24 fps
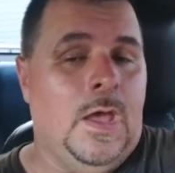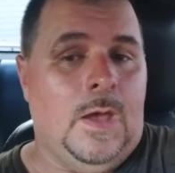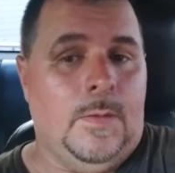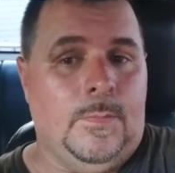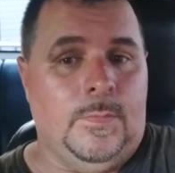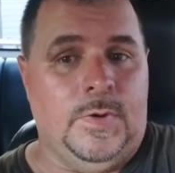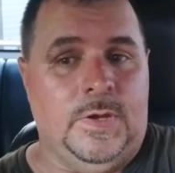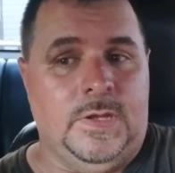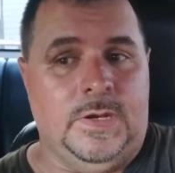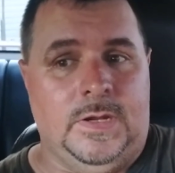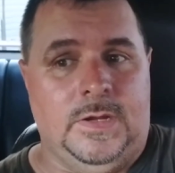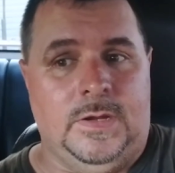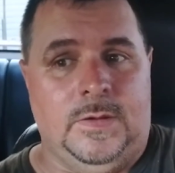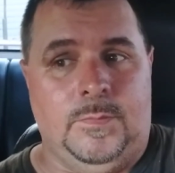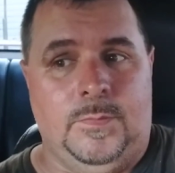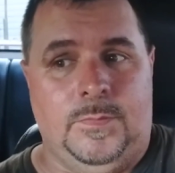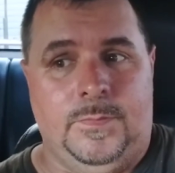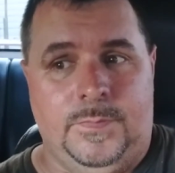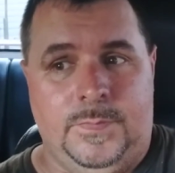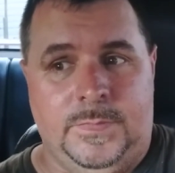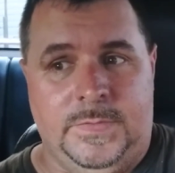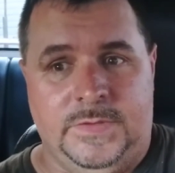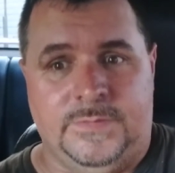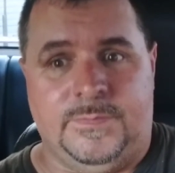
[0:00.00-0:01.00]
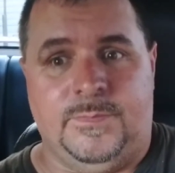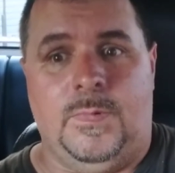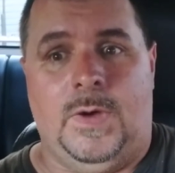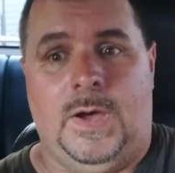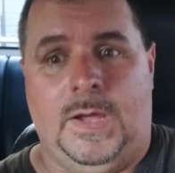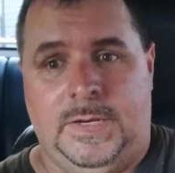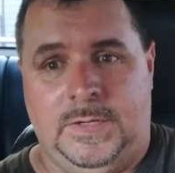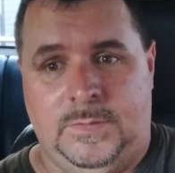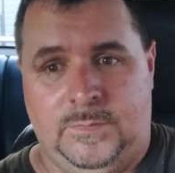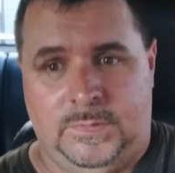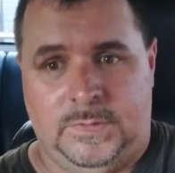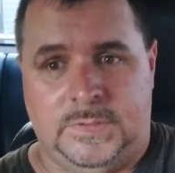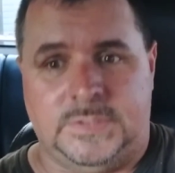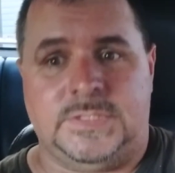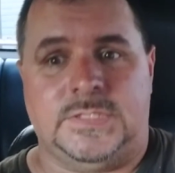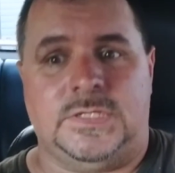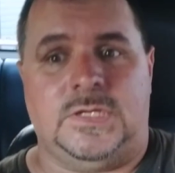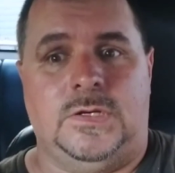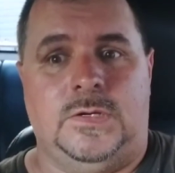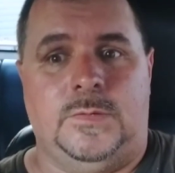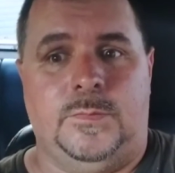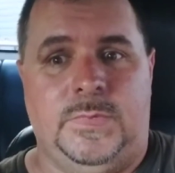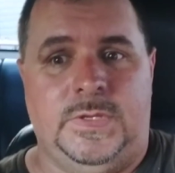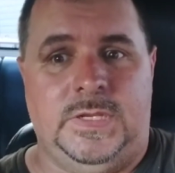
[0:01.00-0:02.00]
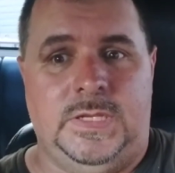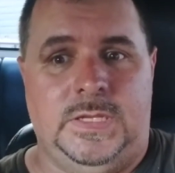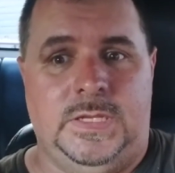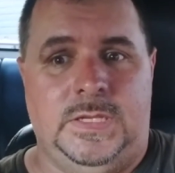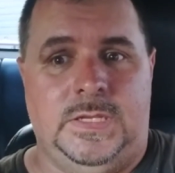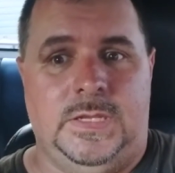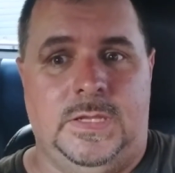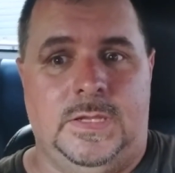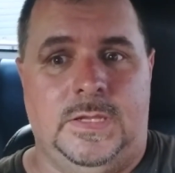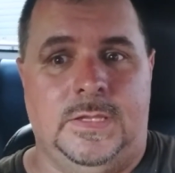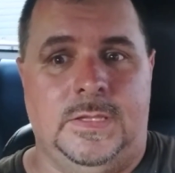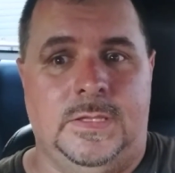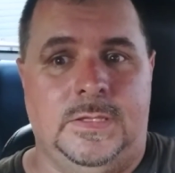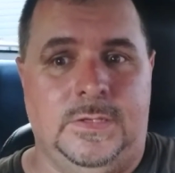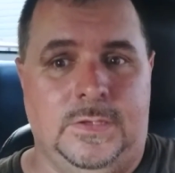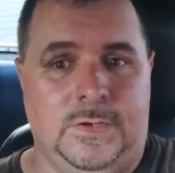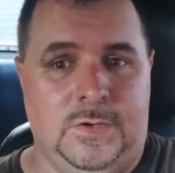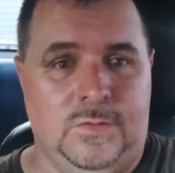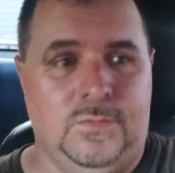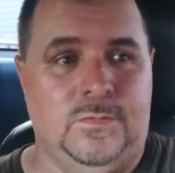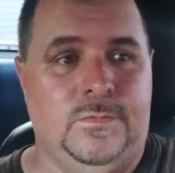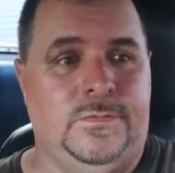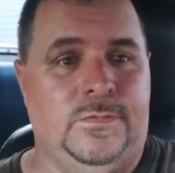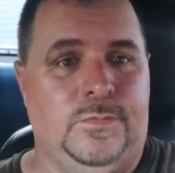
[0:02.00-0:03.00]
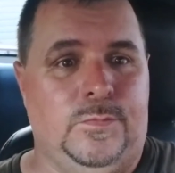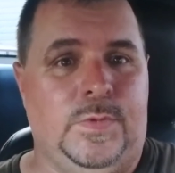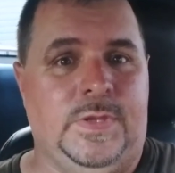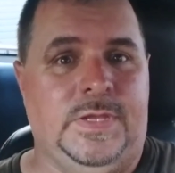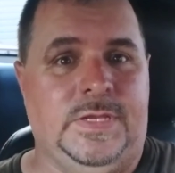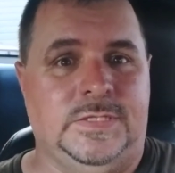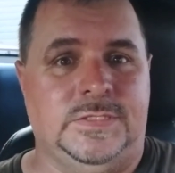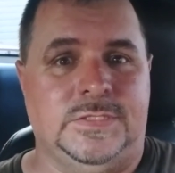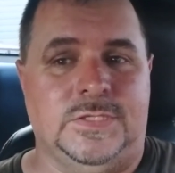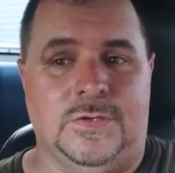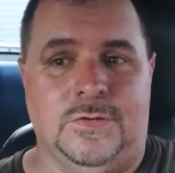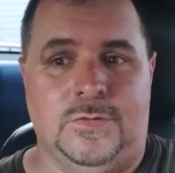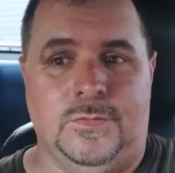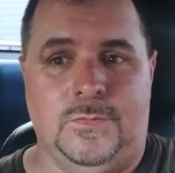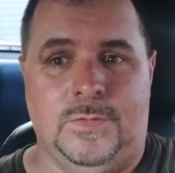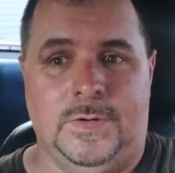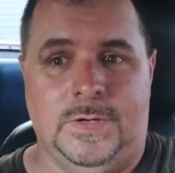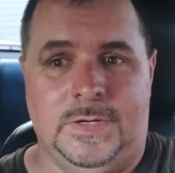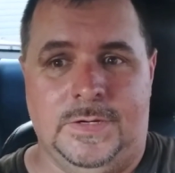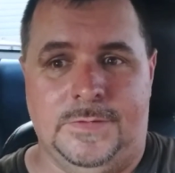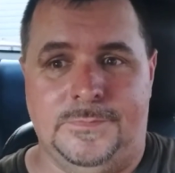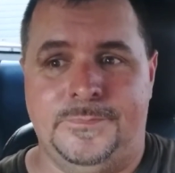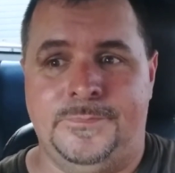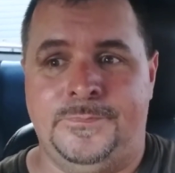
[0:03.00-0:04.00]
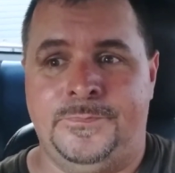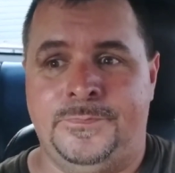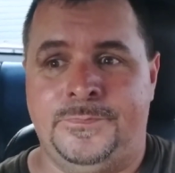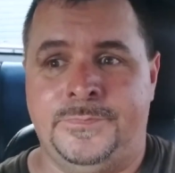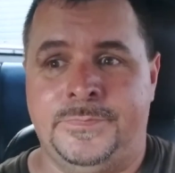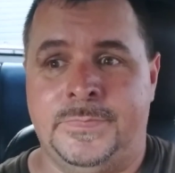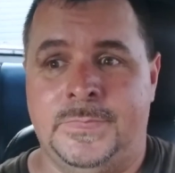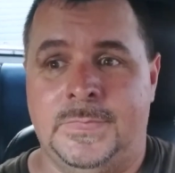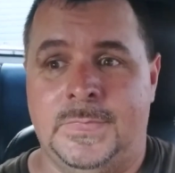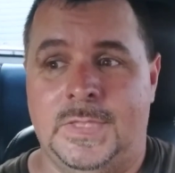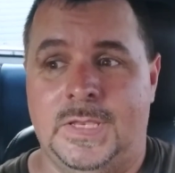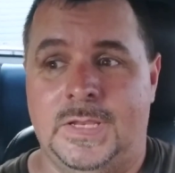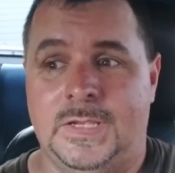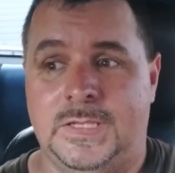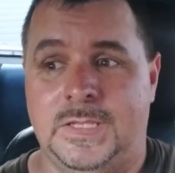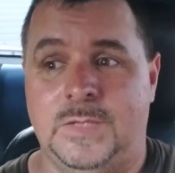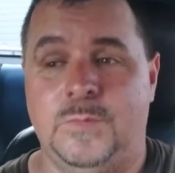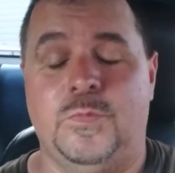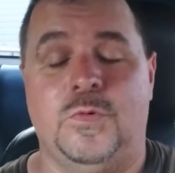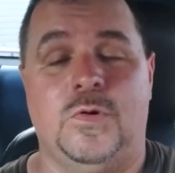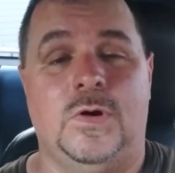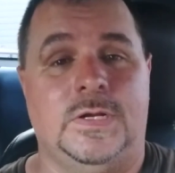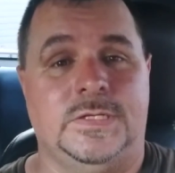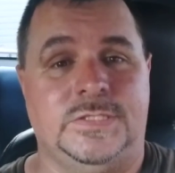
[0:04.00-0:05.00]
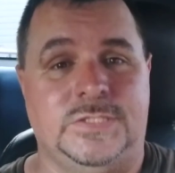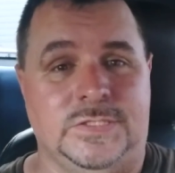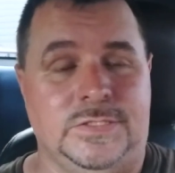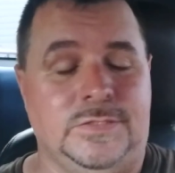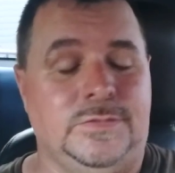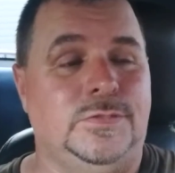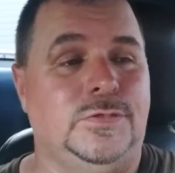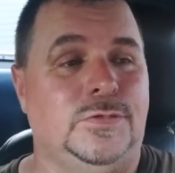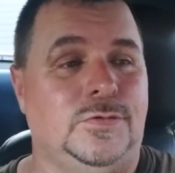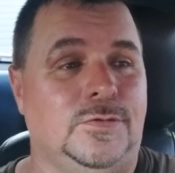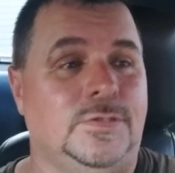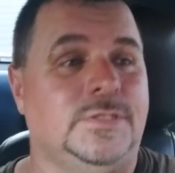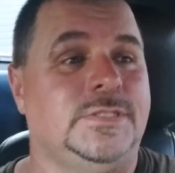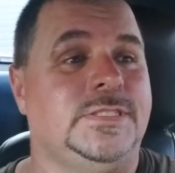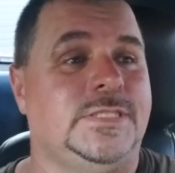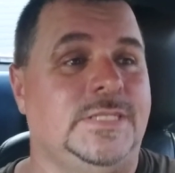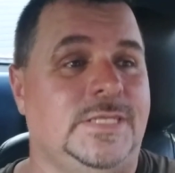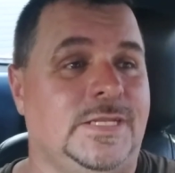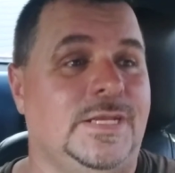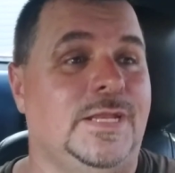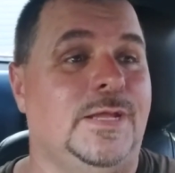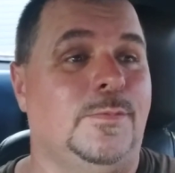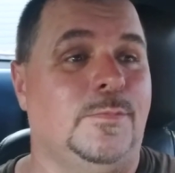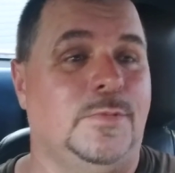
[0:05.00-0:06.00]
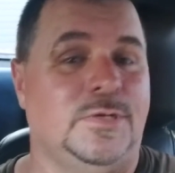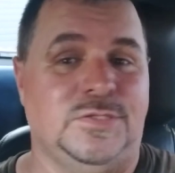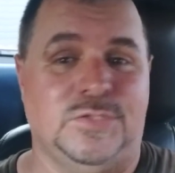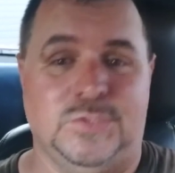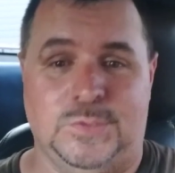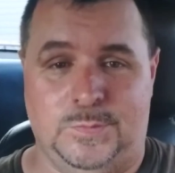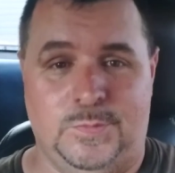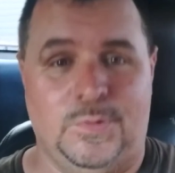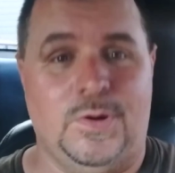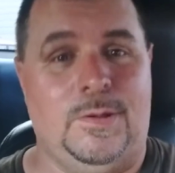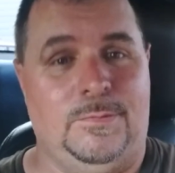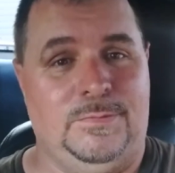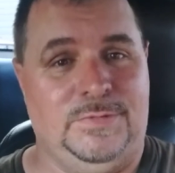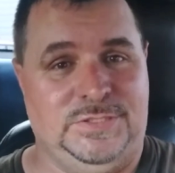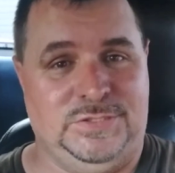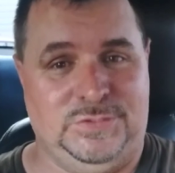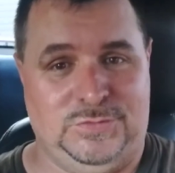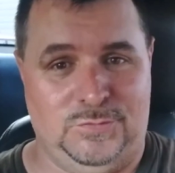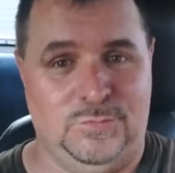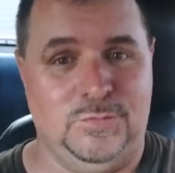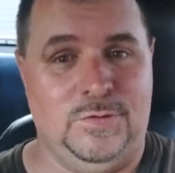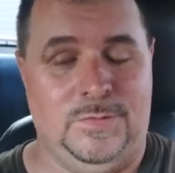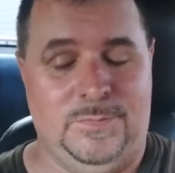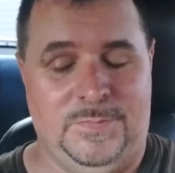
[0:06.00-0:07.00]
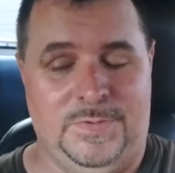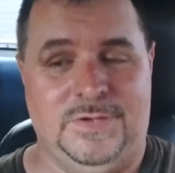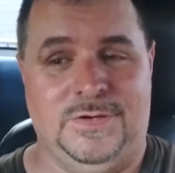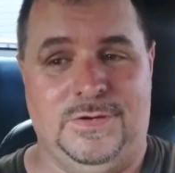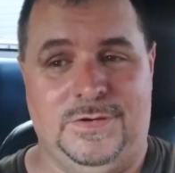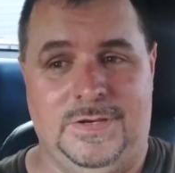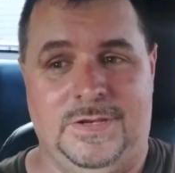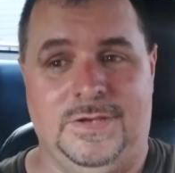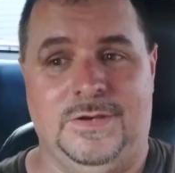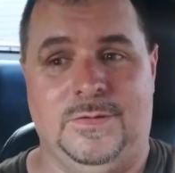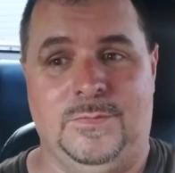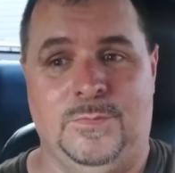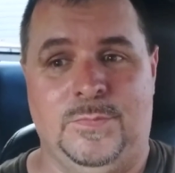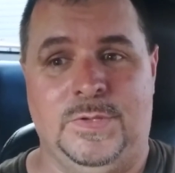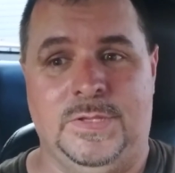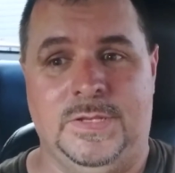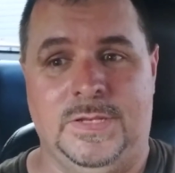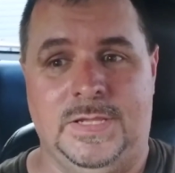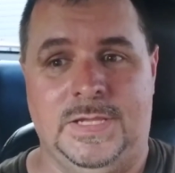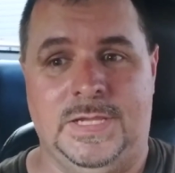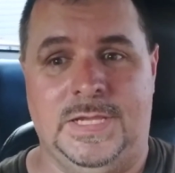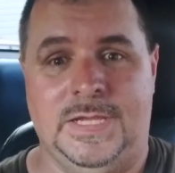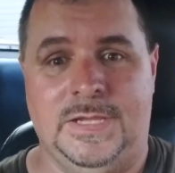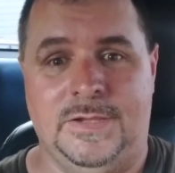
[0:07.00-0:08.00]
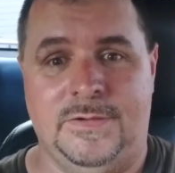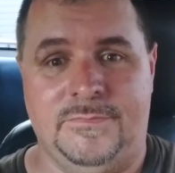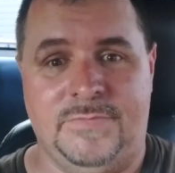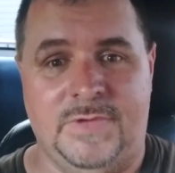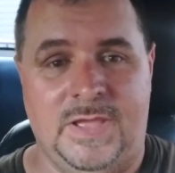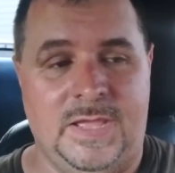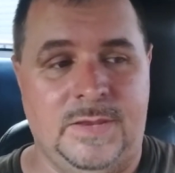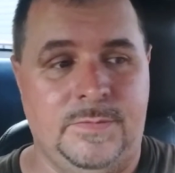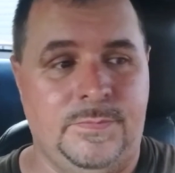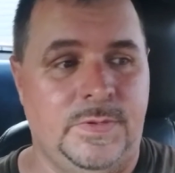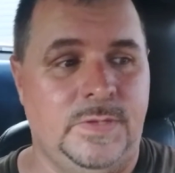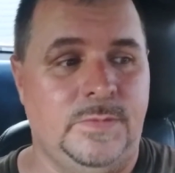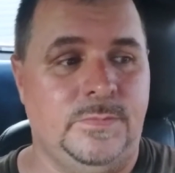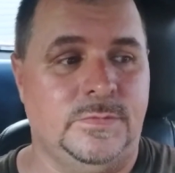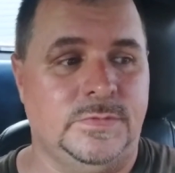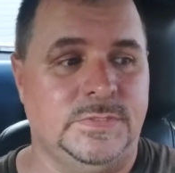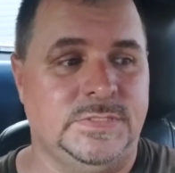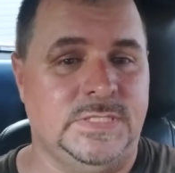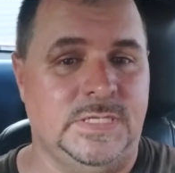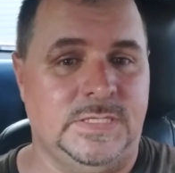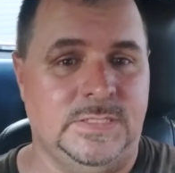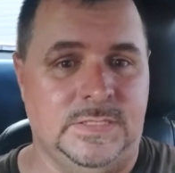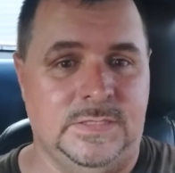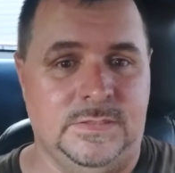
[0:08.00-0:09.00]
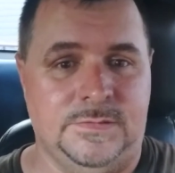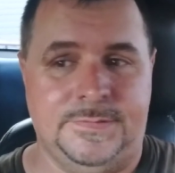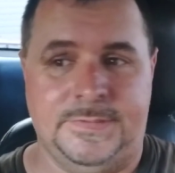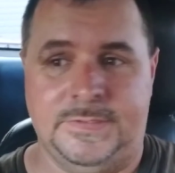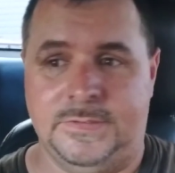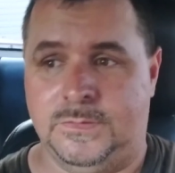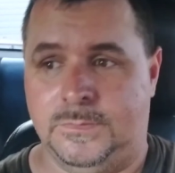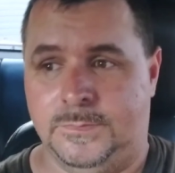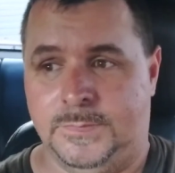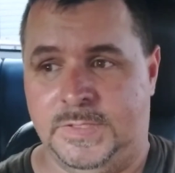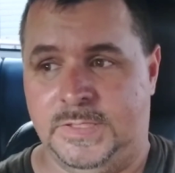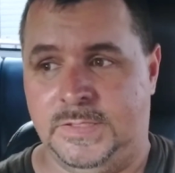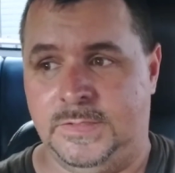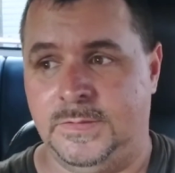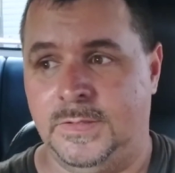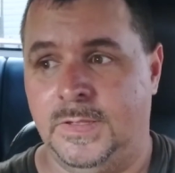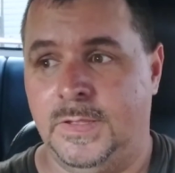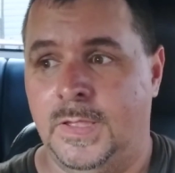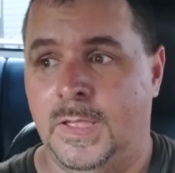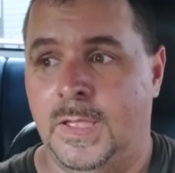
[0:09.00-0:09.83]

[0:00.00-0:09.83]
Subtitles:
But this body work is gonna be new to me, so keep watching. You're going to see an amateur probably screw up here and there, but I've had people say they'll help me.